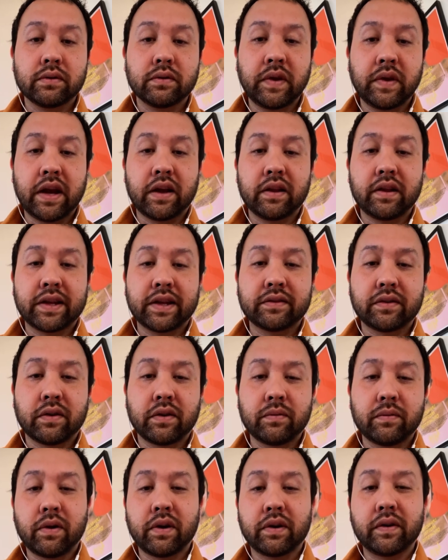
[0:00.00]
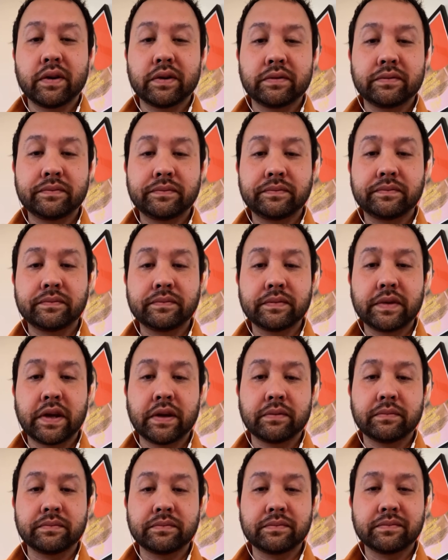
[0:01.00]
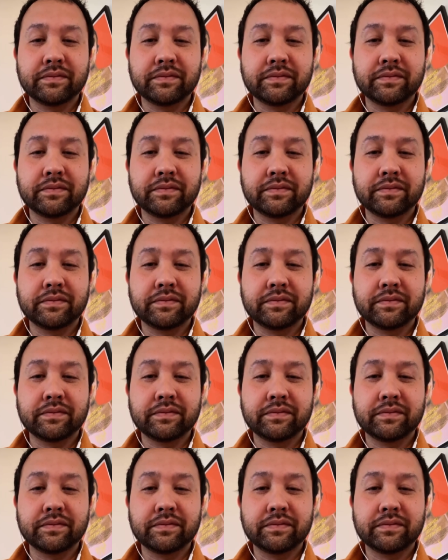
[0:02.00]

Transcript: Yeah, I like Todd Rundgren. Yep.